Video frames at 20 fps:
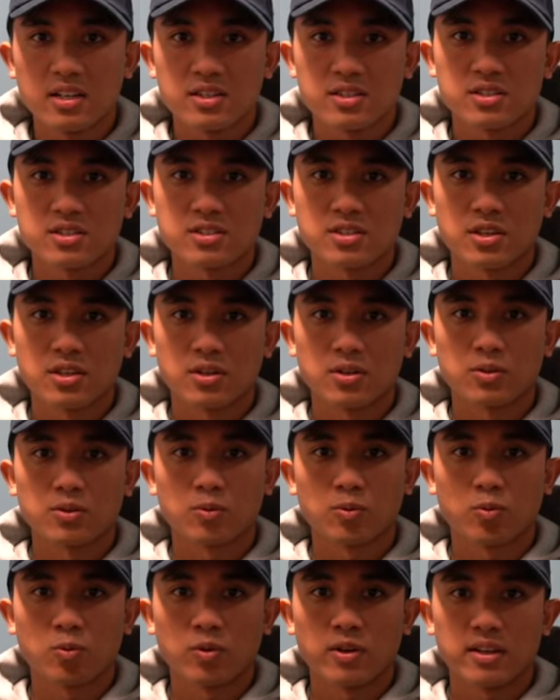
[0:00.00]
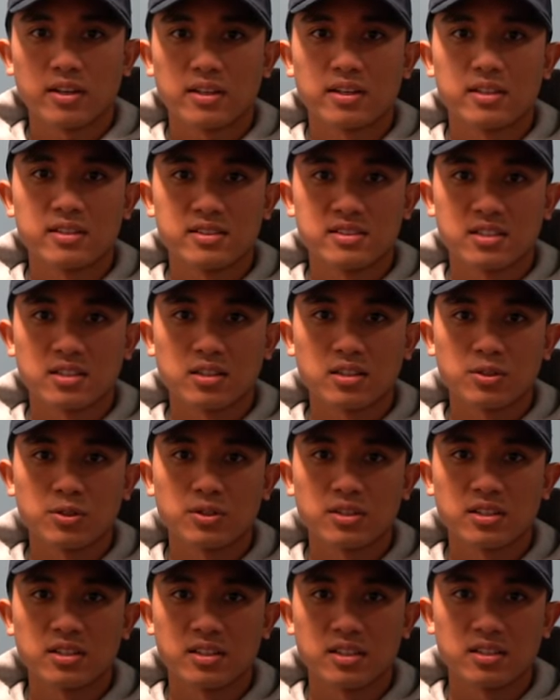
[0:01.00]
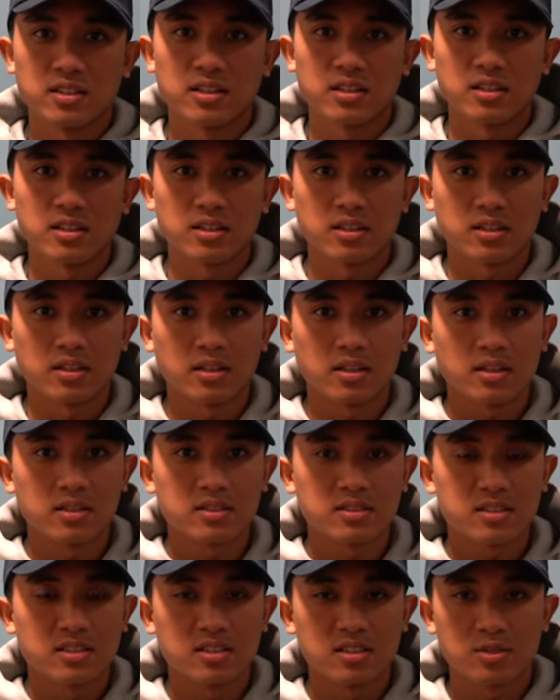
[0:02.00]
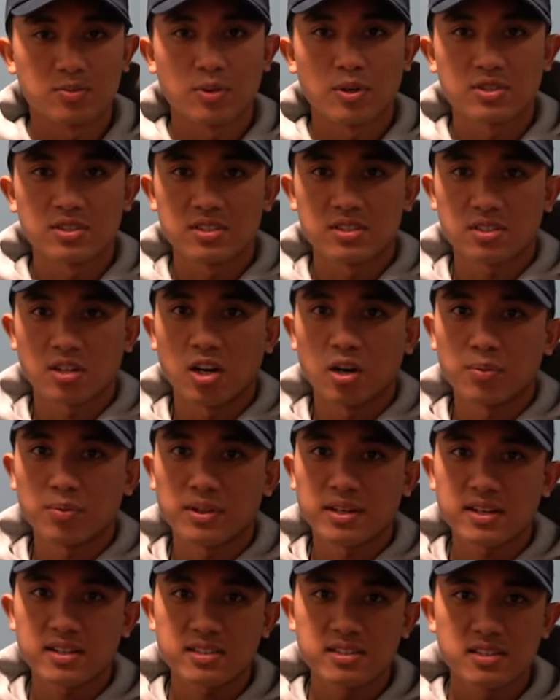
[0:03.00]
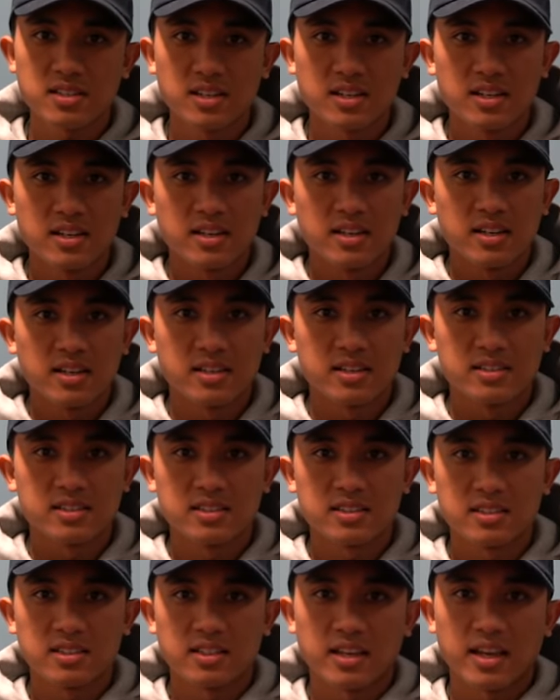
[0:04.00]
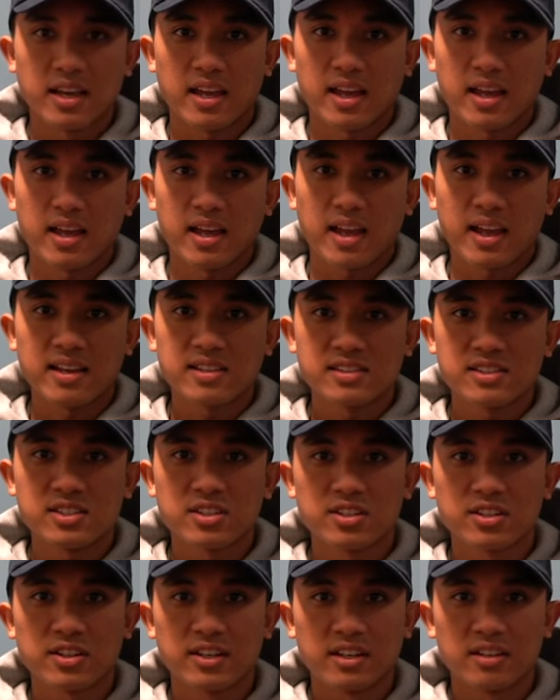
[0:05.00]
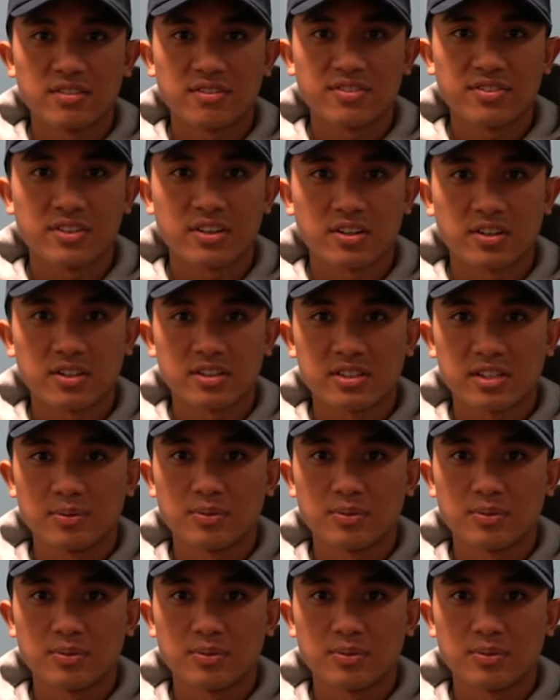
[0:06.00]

So what is included in the syndesmosis complex is the anterior inferior